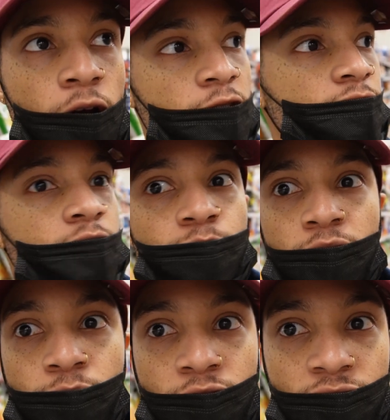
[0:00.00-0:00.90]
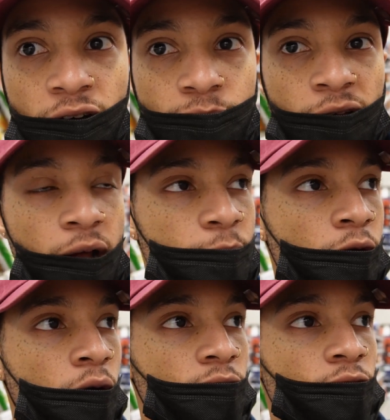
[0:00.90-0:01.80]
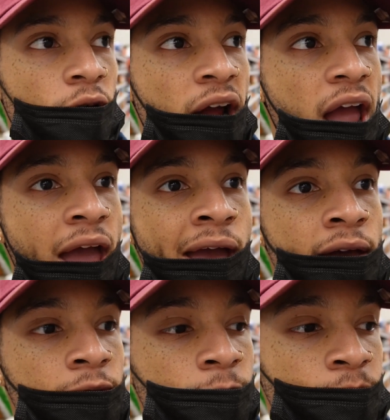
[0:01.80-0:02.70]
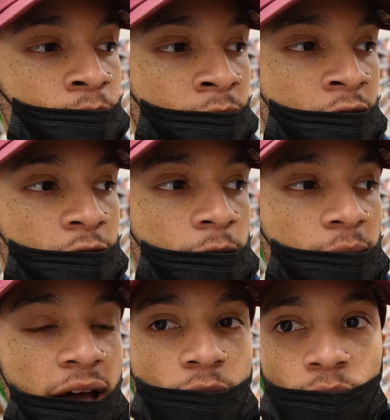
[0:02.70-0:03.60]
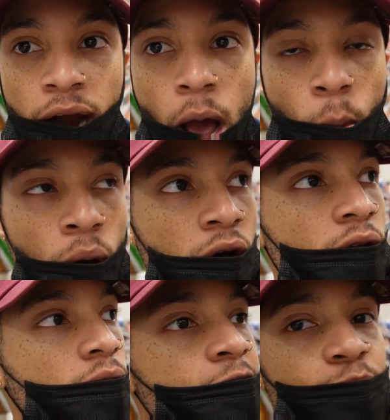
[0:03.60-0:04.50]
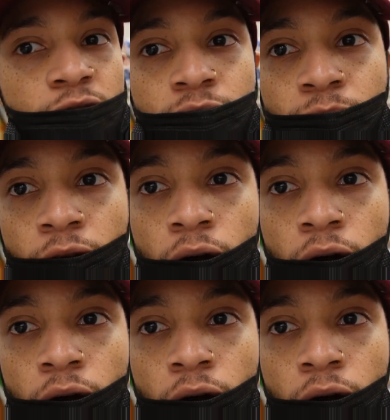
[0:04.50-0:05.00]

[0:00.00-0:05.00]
Target really be the bougie vibe that I be going for. And they don't have what I want, and it's pissing me